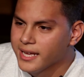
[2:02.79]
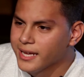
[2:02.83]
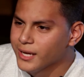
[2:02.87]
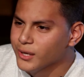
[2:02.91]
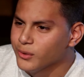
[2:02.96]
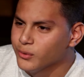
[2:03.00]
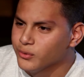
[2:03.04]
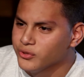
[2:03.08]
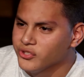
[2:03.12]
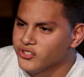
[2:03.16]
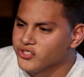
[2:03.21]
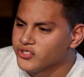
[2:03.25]

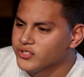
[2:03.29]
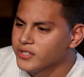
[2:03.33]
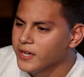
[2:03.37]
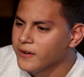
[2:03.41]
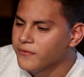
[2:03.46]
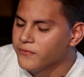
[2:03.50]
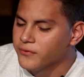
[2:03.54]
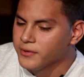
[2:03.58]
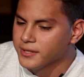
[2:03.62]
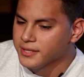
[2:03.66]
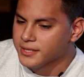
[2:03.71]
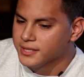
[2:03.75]
the
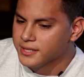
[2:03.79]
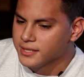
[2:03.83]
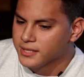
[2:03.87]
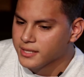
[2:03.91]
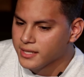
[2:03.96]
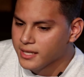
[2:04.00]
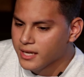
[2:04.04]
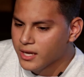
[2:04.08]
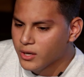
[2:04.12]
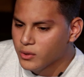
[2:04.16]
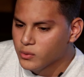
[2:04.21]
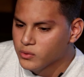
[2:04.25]
suffrage
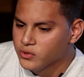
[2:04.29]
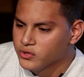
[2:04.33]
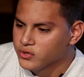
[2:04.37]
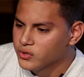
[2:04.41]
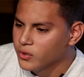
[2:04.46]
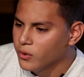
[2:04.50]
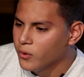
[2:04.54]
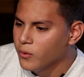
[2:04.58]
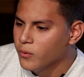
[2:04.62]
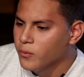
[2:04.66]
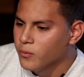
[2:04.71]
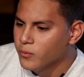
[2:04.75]
was
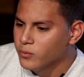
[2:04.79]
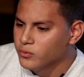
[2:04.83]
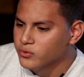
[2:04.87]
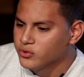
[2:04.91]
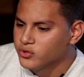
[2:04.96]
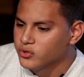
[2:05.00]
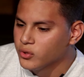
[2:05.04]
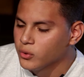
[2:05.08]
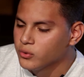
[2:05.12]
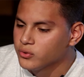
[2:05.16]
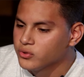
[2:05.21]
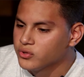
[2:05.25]

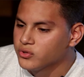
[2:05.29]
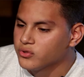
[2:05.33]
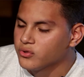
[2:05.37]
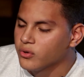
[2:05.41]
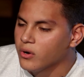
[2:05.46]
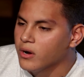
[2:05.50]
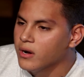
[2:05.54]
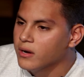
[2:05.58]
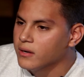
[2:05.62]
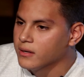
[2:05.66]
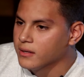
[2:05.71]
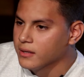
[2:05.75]
so
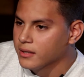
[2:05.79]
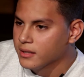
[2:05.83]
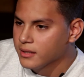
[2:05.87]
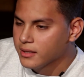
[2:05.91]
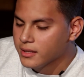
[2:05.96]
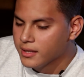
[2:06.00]
strong.